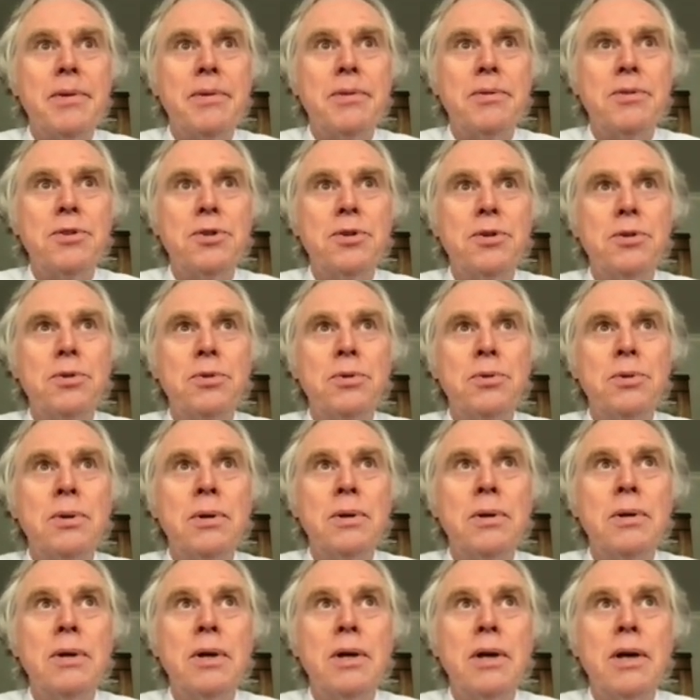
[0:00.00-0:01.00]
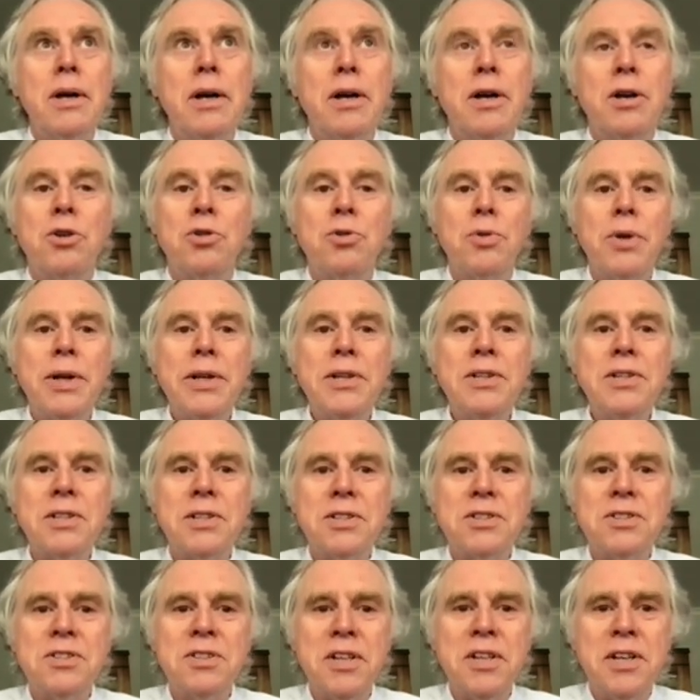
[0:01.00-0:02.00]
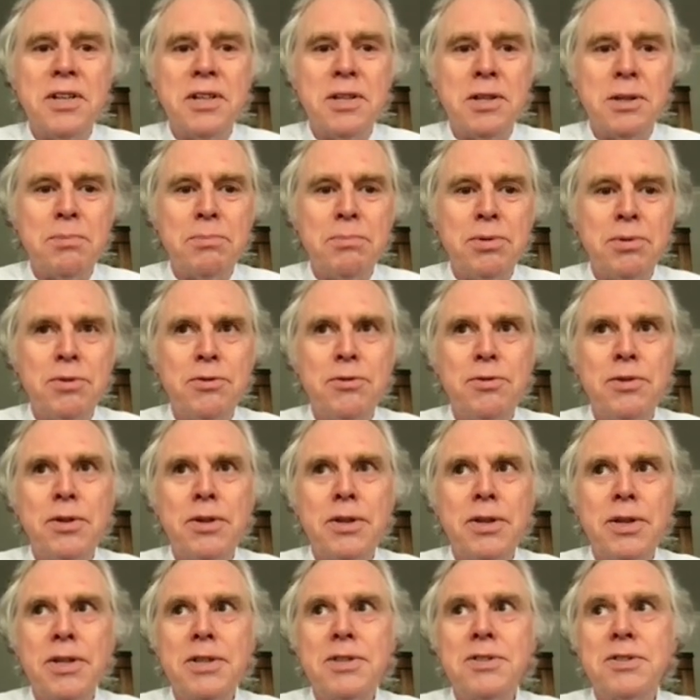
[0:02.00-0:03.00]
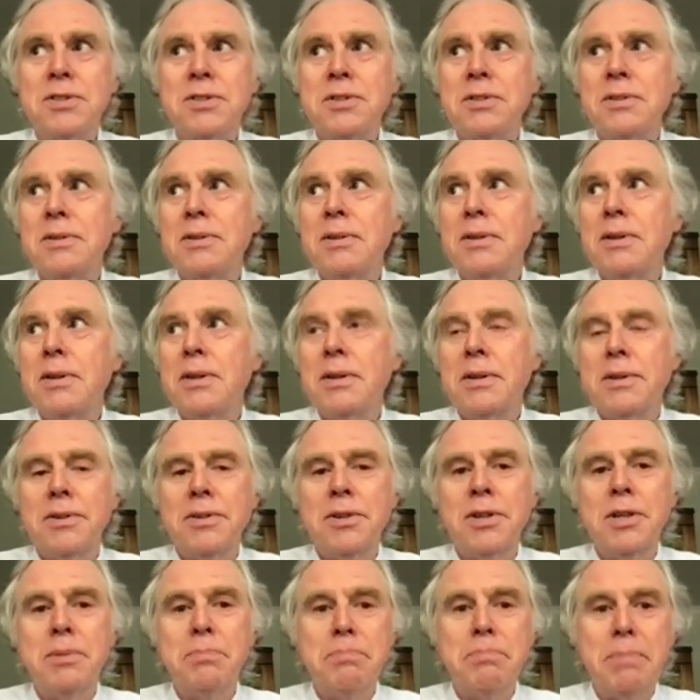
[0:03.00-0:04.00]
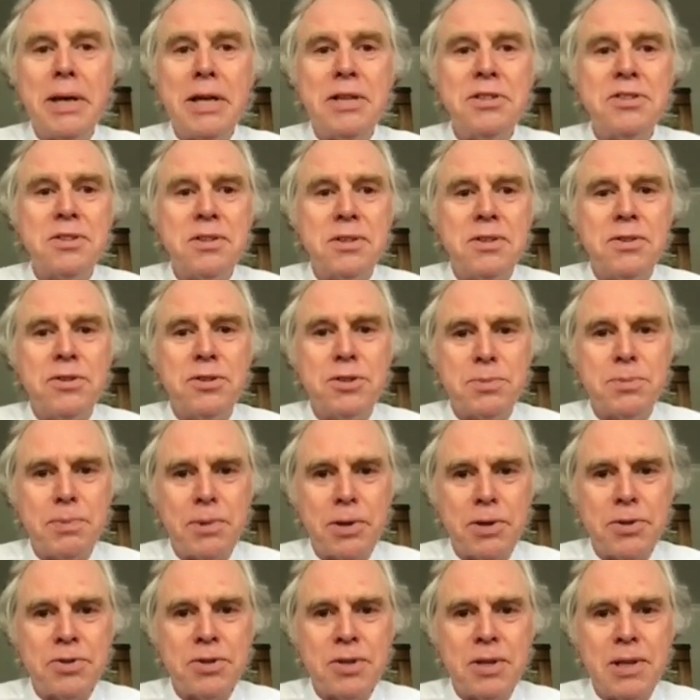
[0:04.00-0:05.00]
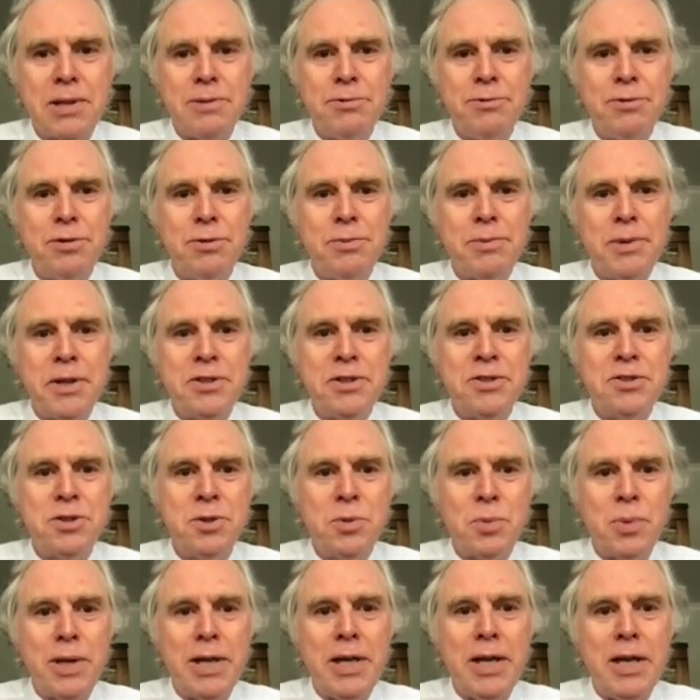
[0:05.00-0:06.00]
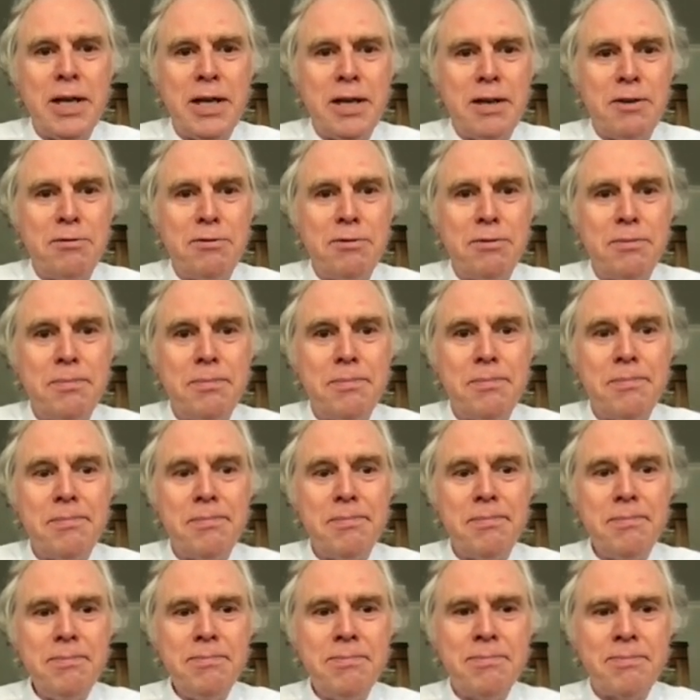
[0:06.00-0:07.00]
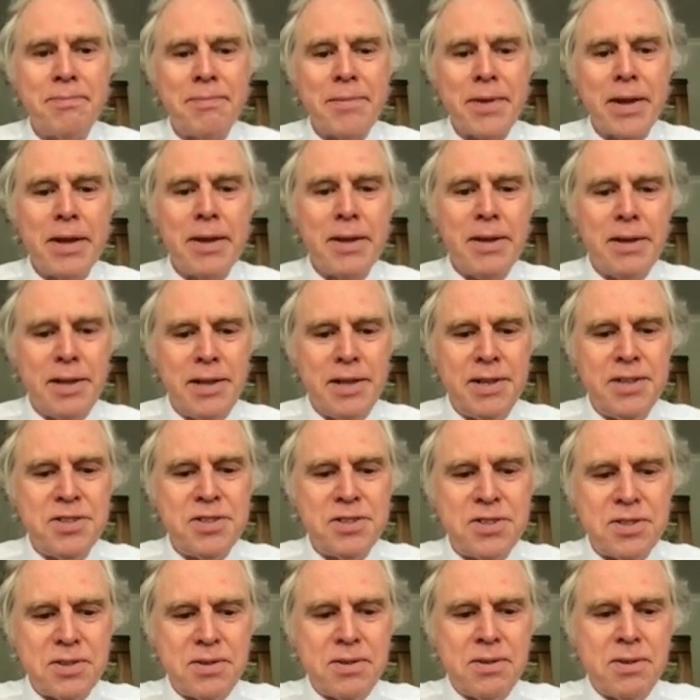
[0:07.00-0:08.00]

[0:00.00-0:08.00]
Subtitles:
to a great extent provides the best cosmological information we have. It's